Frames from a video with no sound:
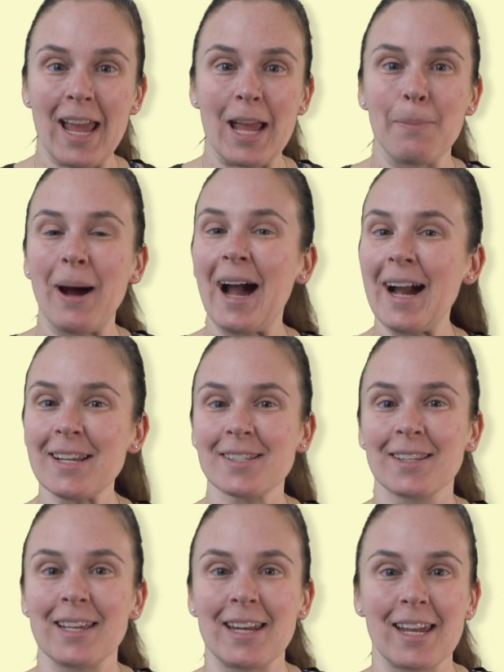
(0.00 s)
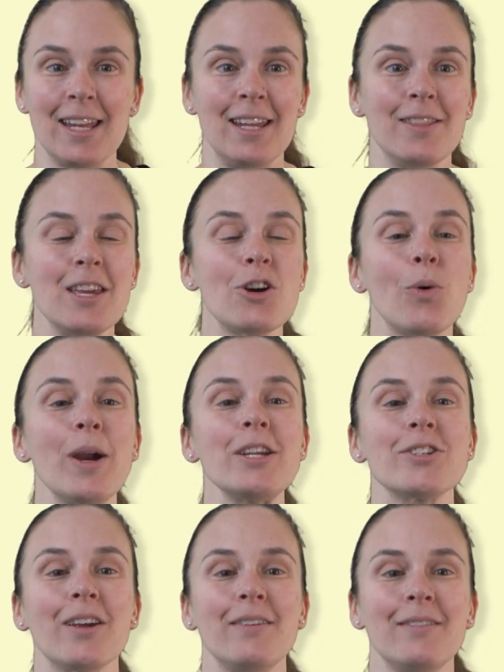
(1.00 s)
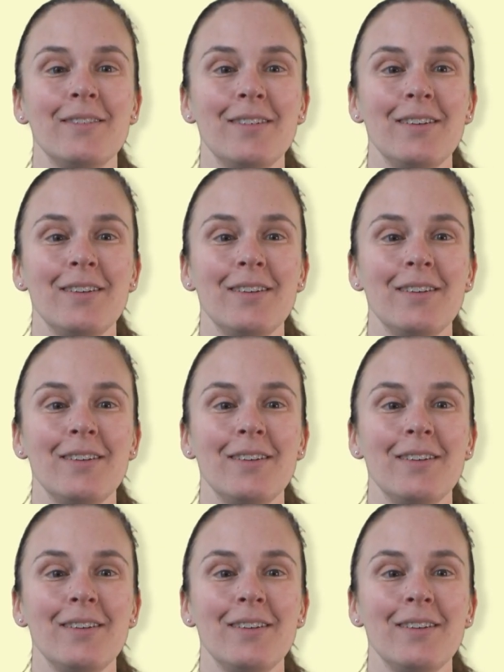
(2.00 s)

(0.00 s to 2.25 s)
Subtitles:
a by isolating it in the equation.